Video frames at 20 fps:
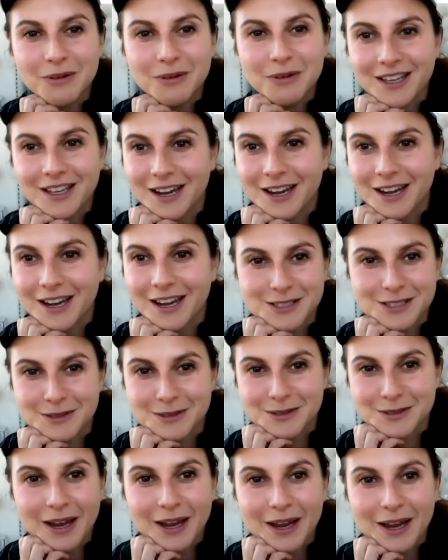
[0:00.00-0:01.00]
really cares to
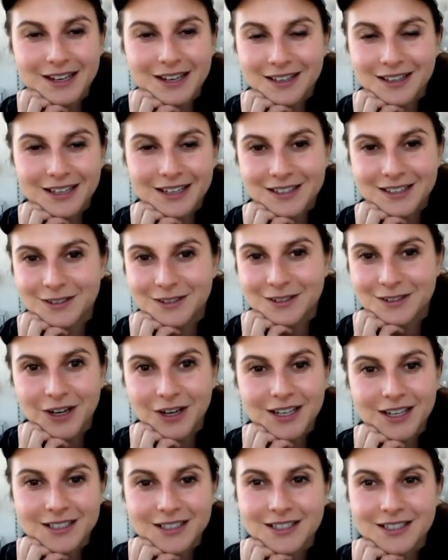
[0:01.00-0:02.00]
spy on Italy. It's a very
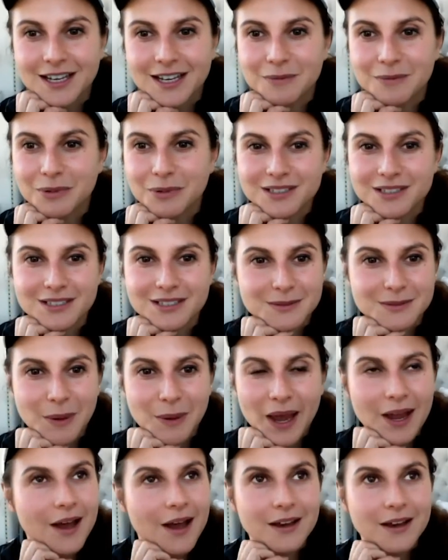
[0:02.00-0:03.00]
unexciting place to
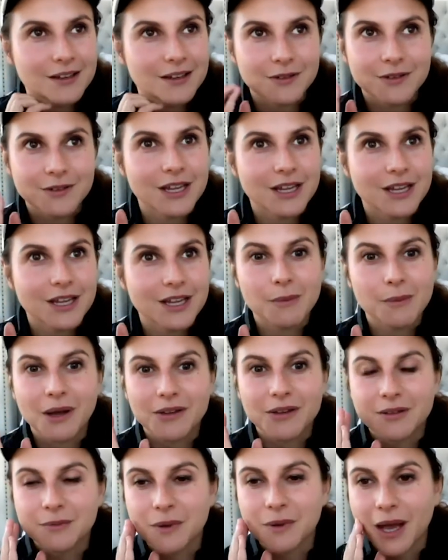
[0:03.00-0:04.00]
spy on. You'd hear
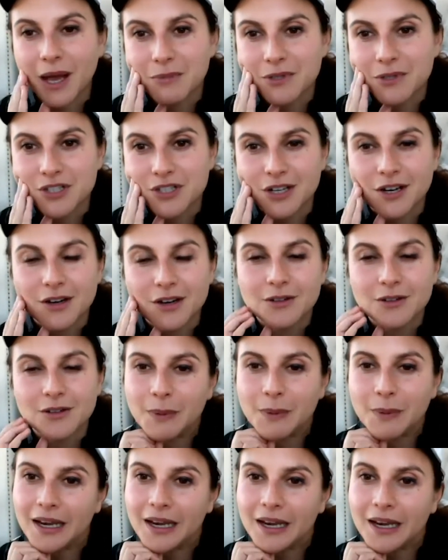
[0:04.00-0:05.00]
about some cappuccinos,
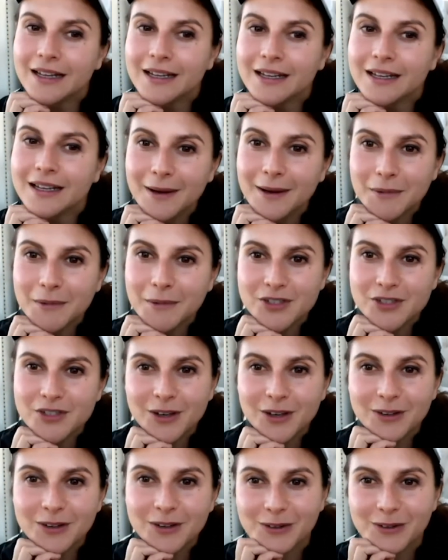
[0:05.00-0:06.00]
but not much
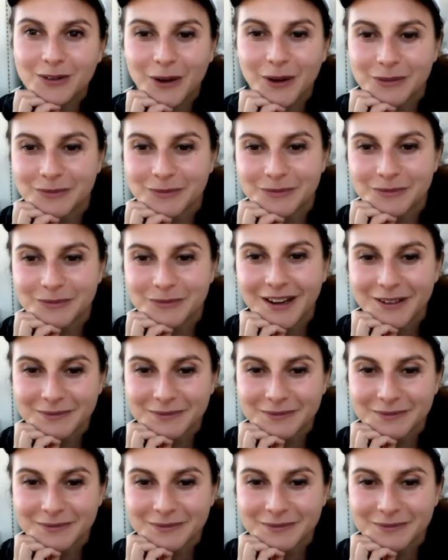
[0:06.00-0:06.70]
else. So yeah.